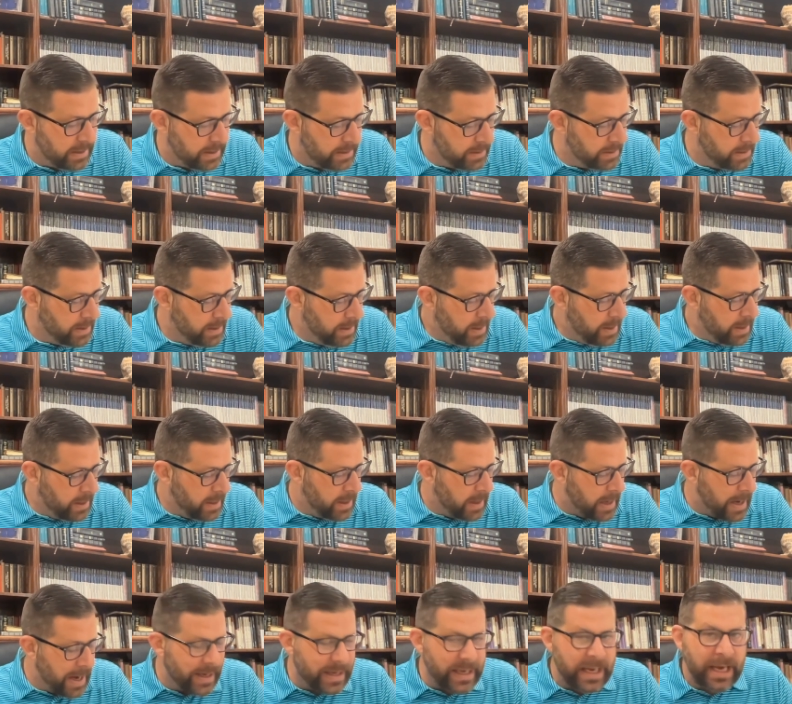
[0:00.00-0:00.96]
And
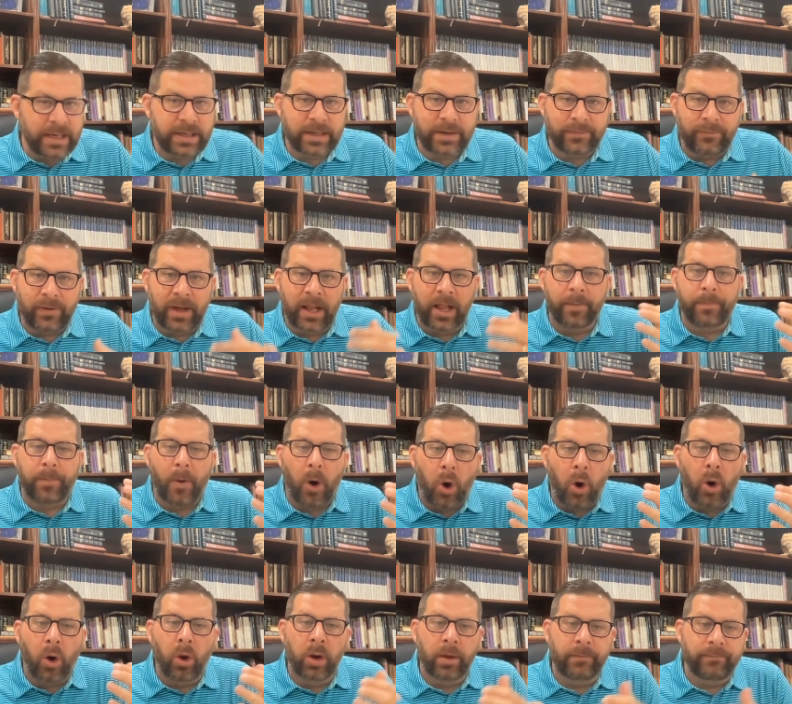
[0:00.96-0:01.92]
uh, I can't develop
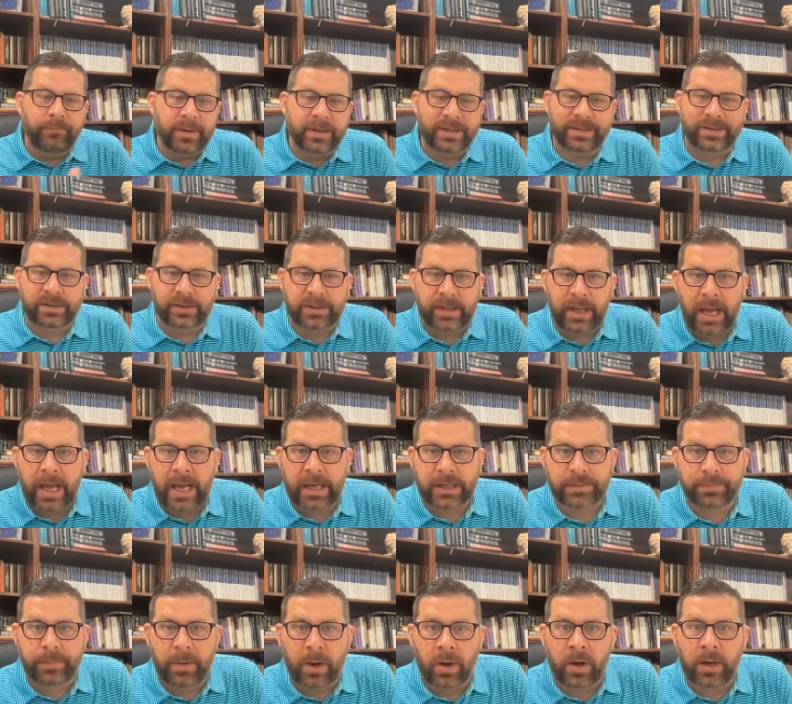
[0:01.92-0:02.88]
all of this
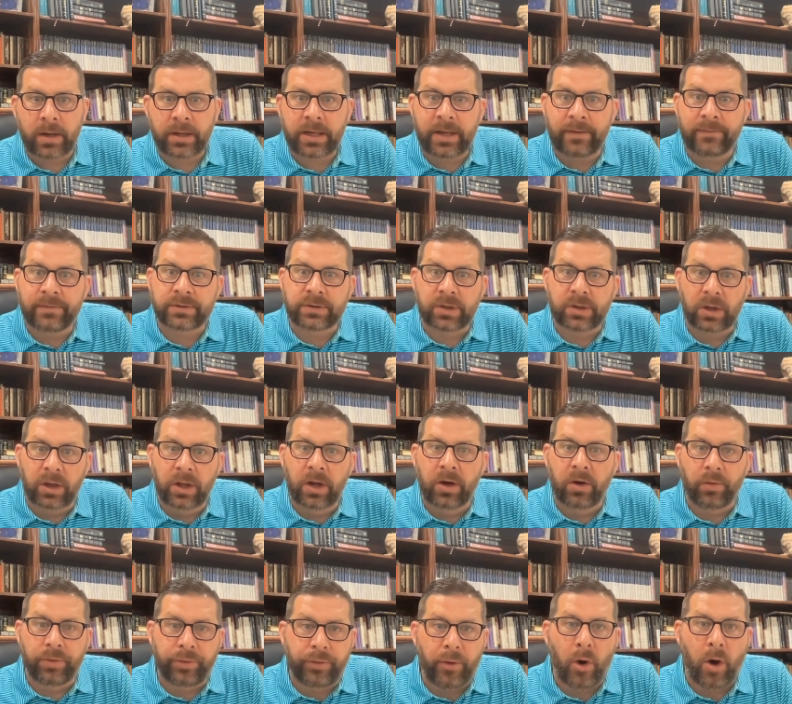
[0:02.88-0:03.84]
text, but give us a
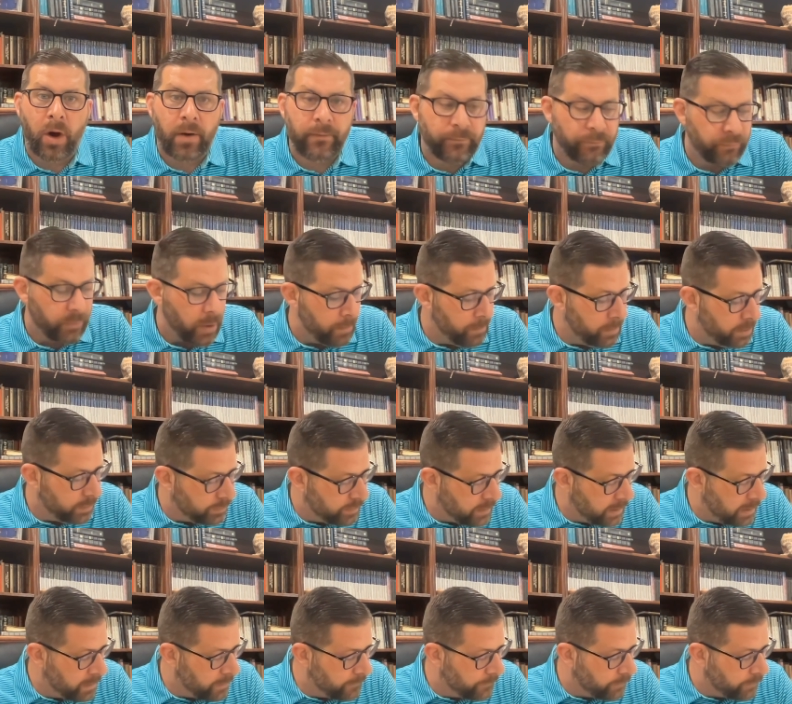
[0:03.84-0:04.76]
little thought from it there.